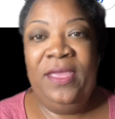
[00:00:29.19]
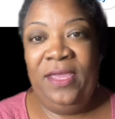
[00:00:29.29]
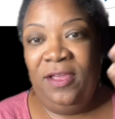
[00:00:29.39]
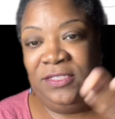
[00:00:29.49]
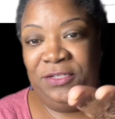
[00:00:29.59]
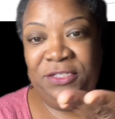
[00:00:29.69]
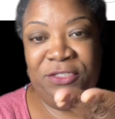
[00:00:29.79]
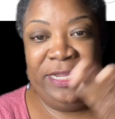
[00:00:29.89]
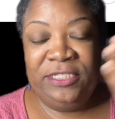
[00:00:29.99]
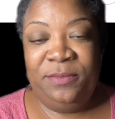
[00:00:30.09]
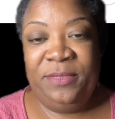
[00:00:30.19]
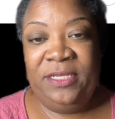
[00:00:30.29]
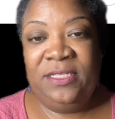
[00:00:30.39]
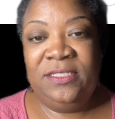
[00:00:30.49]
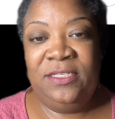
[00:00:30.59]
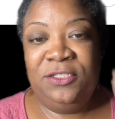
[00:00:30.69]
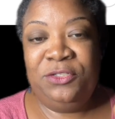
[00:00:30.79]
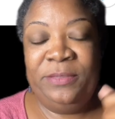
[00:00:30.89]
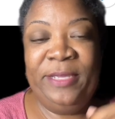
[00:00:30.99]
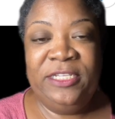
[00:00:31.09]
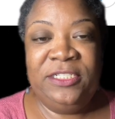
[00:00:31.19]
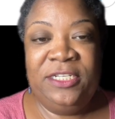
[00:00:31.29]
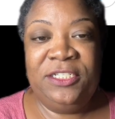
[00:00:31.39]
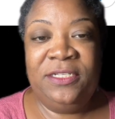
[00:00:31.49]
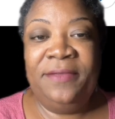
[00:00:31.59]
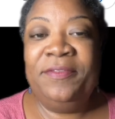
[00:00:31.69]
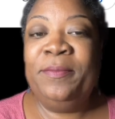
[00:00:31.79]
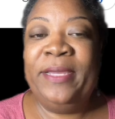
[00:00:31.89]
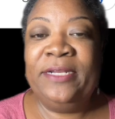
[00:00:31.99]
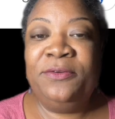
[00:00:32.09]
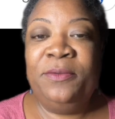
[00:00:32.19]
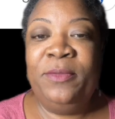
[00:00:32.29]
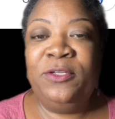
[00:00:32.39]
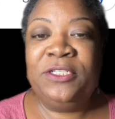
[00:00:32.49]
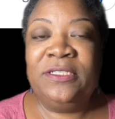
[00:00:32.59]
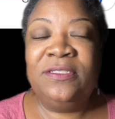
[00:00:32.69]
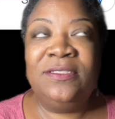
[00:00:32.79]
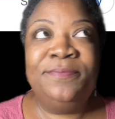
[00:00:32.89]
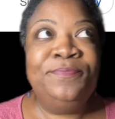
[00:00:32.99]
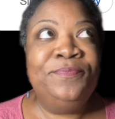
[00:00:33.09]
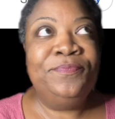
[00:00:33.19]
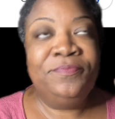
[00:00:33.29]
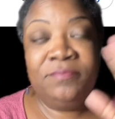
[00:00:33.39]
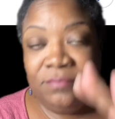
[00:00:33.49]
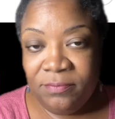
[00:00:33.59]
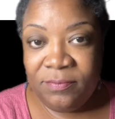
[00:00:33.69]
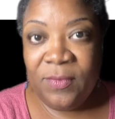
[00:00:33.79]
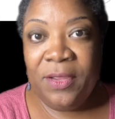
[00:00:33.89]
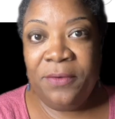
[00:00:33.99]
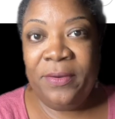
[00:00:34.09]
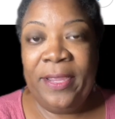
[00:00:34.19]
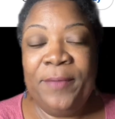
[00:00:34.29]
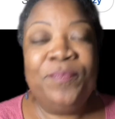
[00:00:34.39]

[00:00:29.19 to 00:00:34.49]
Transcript: Also, distraction means extreme agitation of the mind or emotions. All right.